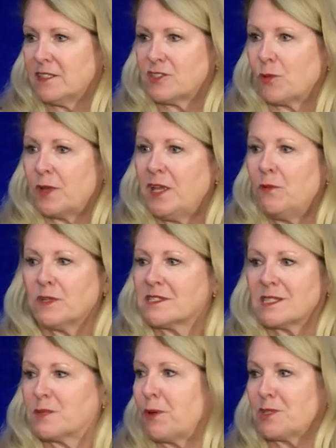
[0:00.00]
So he
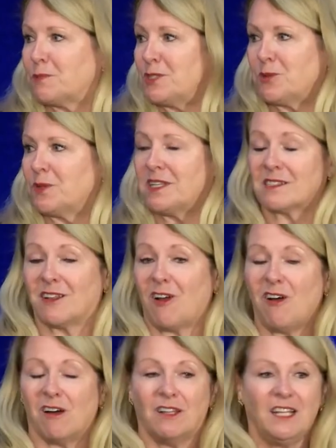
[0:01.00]
wasn't supposed to be doing this at
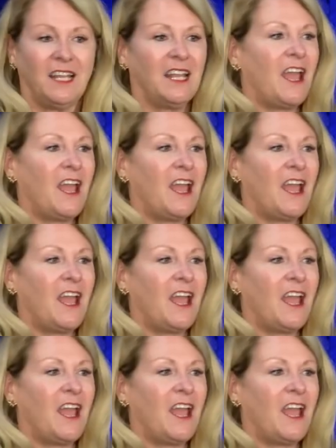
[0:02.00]
all.